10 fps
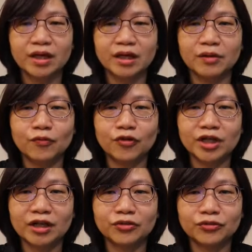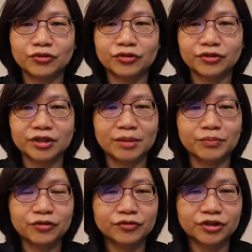and work on your
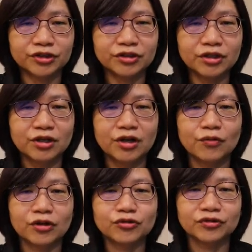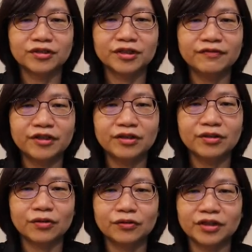computer, watch your TV,
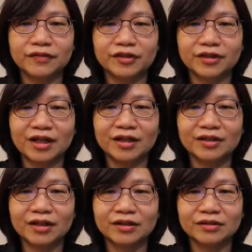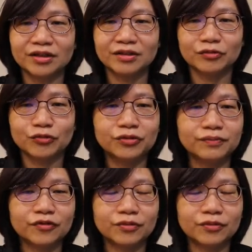or leave a light on in the room